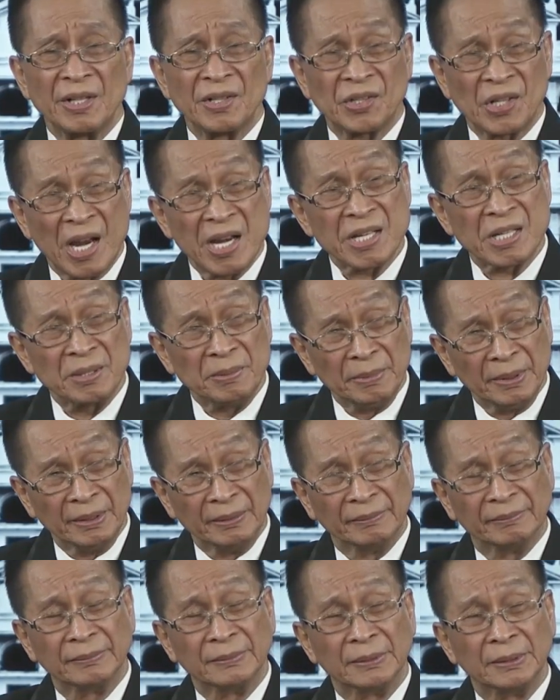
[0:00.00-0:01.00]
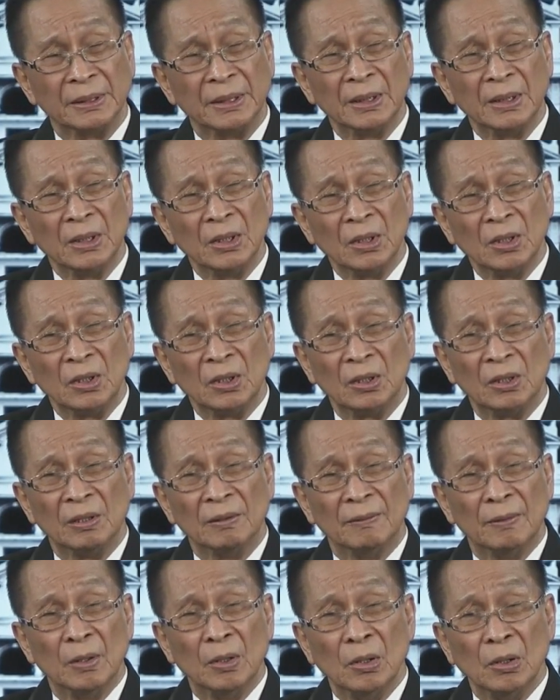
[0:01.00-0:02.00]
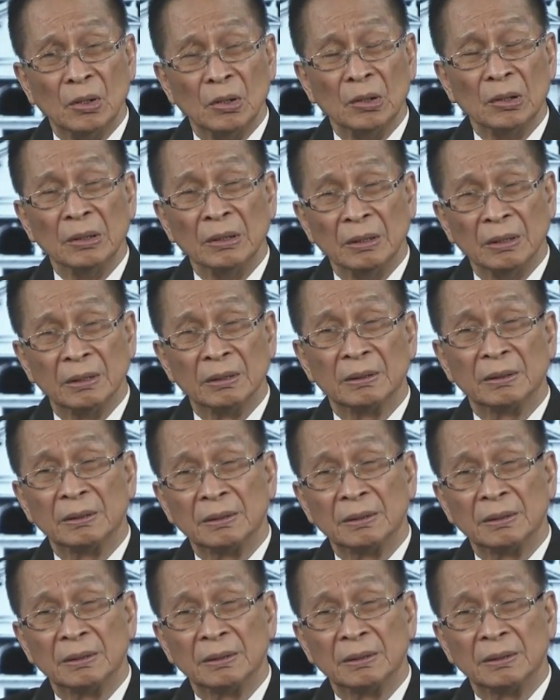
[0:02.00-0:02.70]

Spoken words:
a sentiment of all